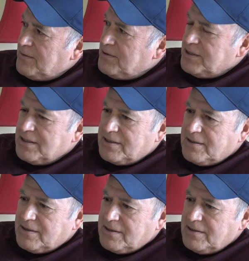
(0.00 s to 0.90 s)
We were just
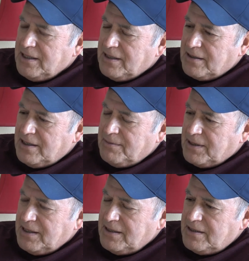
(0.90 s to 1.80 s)
young, dumb
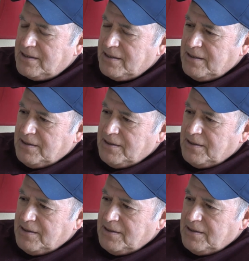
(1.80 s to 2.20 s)
kids.